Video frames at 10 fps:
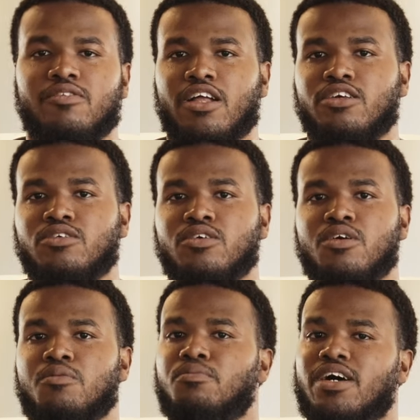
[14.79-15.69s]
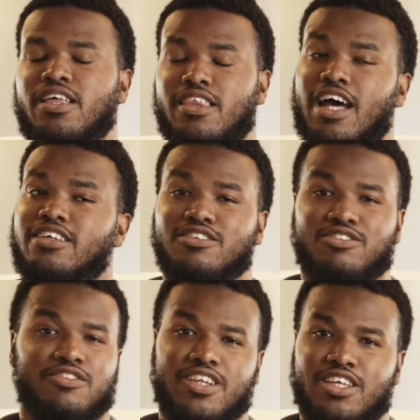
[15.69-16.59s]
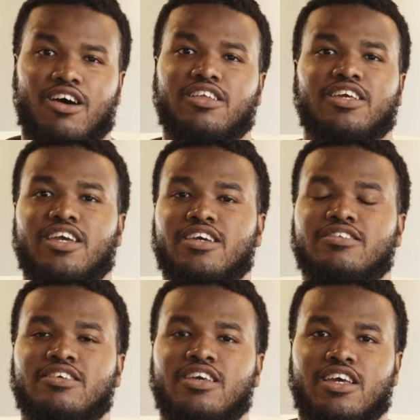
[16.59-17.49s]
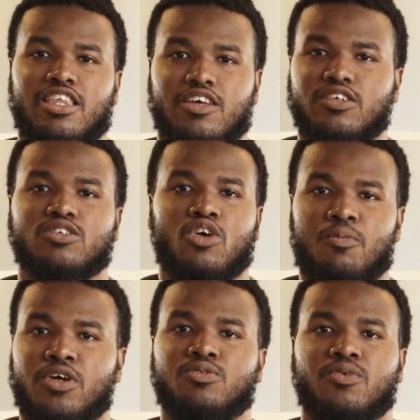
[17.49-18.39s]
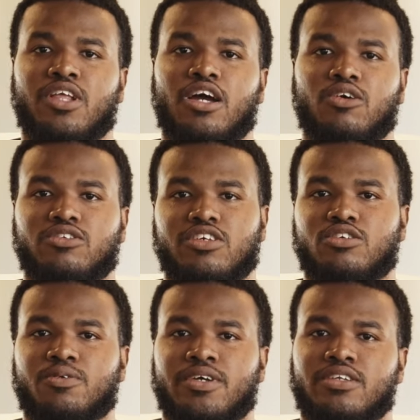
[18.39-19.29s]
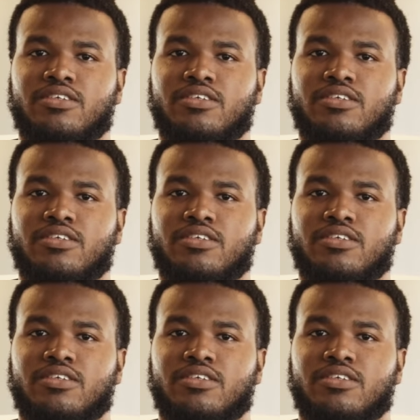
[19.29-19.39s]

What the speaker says: the value, but that is really not the case. There is so much more that goes into it.